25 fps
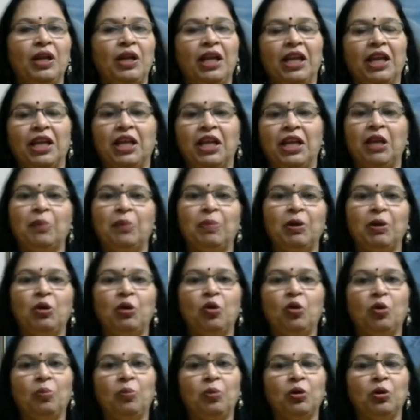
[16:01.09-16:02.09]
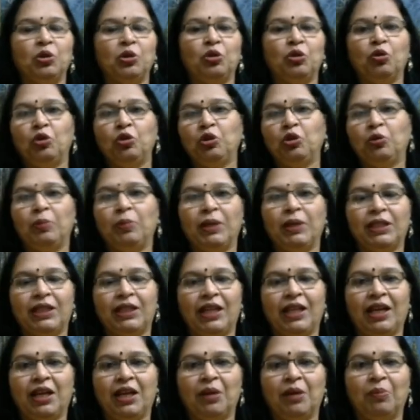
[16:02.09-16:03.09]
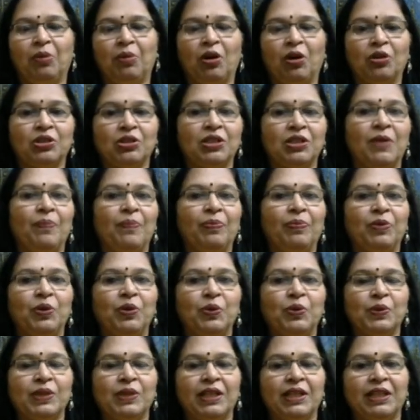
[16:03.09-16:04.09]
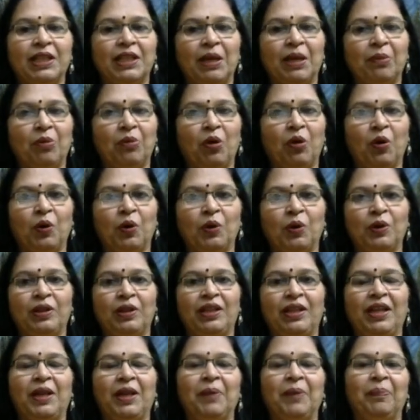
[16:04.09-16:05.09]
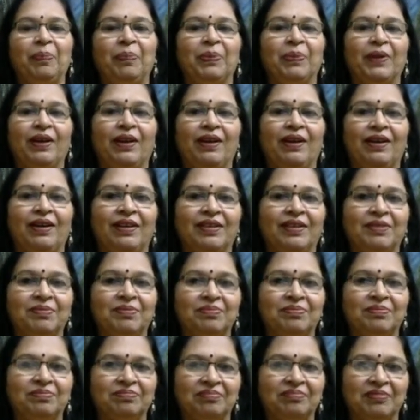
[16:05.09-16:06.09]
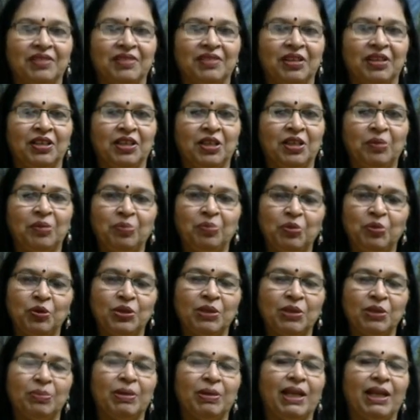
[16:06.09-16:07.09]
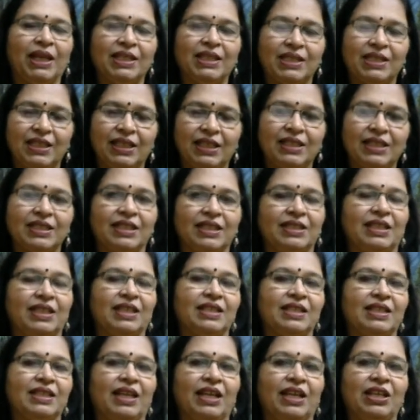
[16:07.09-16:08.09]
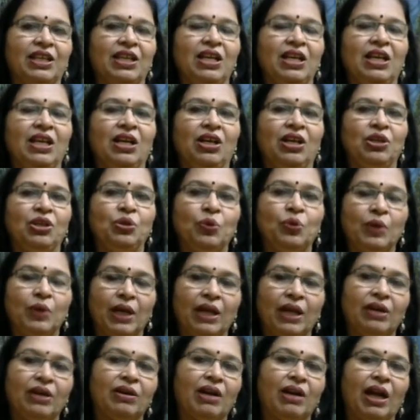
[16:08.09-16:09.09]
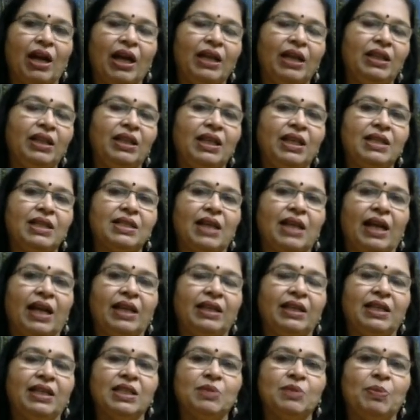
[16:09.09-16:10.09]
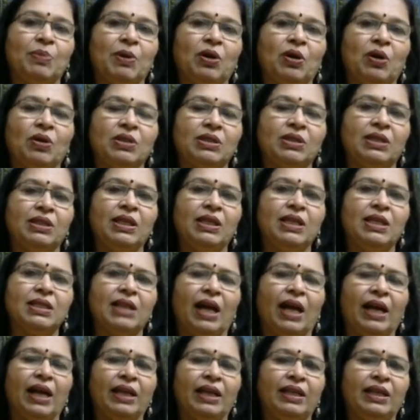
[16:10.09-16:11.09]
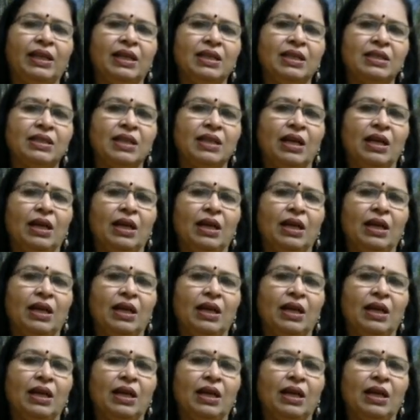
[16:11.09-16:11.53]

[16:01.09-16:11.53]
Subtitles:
keep a notebook, though you may think about using them on the computer, but I still suggest that you can write these ideas, because these ideas,